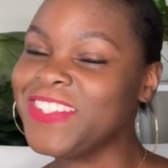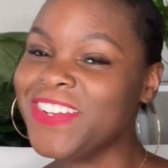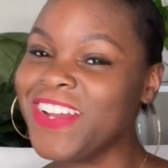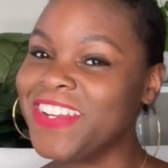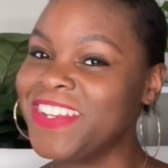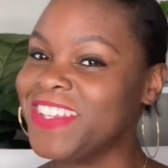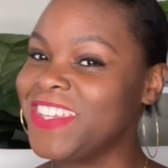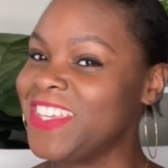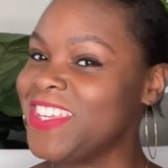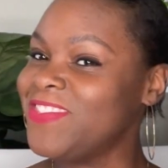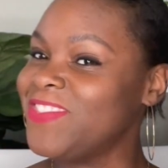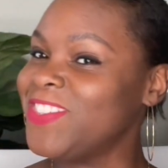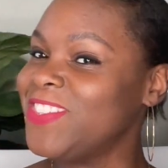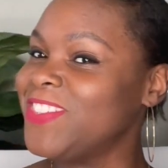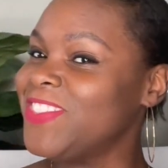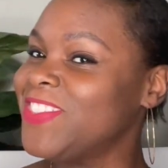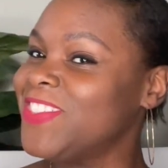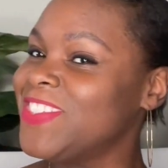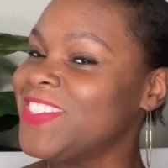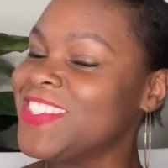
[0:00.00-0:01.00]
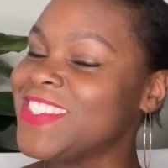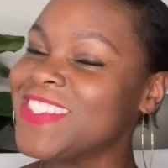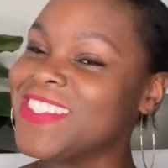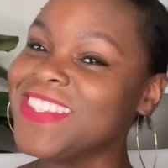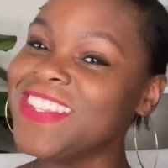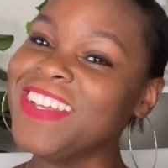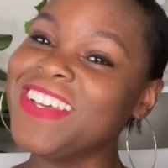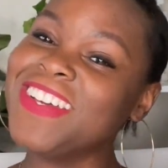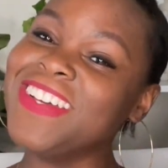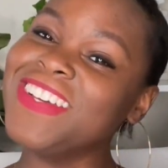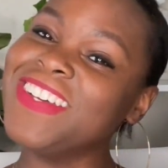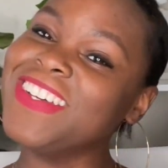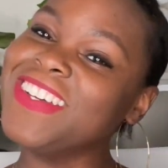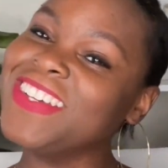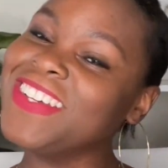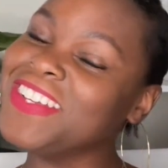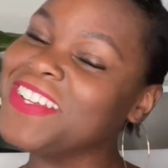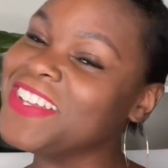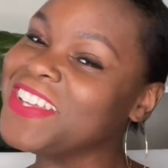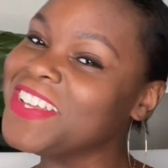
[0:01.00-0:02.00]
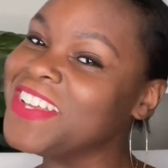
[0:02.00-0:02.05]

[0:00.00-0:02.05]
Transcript: trying to give you a